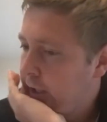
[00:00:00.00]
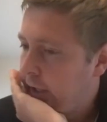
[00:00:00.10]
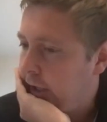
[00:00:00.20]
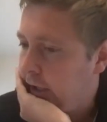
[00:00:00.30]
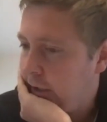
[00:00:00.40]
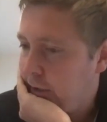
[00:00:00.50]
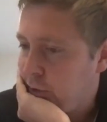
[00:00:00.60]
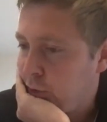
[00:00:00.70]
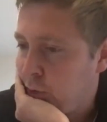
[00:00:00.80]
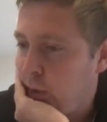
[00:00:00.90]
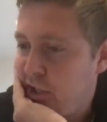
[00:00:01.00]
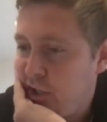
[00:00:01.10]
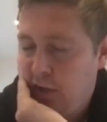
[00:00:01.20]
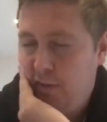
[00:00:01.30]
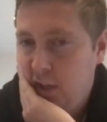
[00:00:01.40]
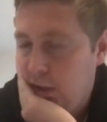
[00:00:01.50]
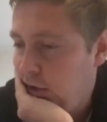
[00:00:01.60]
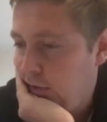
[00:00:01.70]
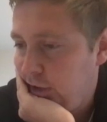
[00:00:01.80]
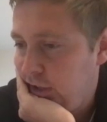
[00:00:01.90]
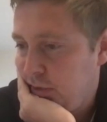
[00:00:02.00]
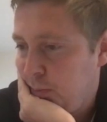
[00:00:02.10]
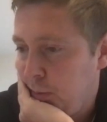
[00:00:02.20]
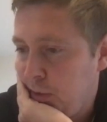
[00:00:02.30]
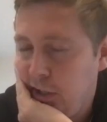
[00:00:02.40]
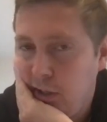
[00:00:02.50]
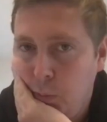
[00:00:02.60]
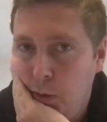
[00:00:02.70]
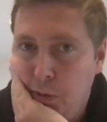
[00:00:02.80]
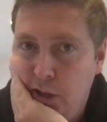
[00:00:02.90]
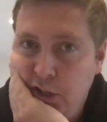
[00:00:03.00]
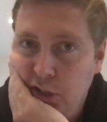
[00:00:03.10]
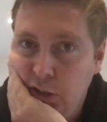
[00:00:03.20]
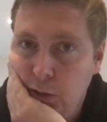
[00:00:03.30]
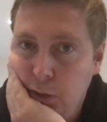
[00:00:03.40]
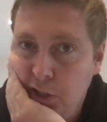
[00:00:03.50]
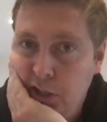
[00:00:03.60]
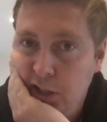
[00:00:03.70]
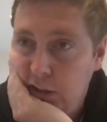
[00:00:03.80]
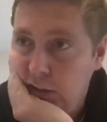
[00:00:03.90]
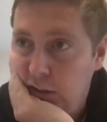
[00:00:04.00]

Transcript: it's a good question. I think a lot of it is probably what price it closes at.